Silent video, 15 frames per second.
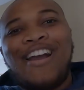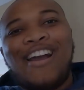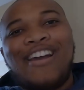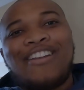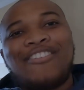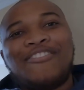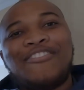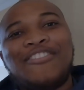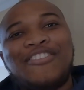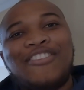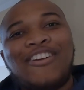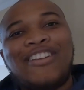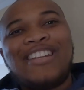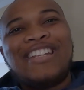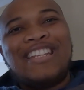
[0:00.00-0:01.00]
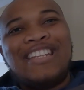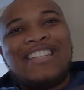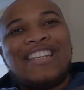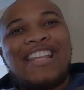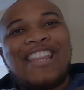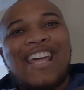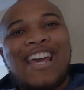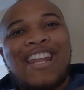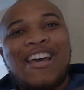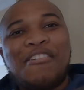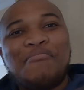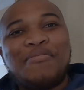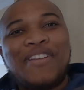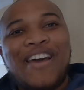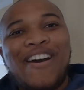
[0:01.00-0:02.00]
Kind of started eating that
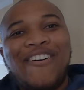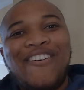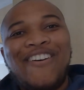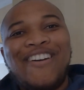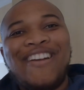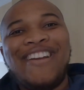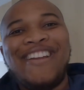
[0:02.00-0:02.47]
up now.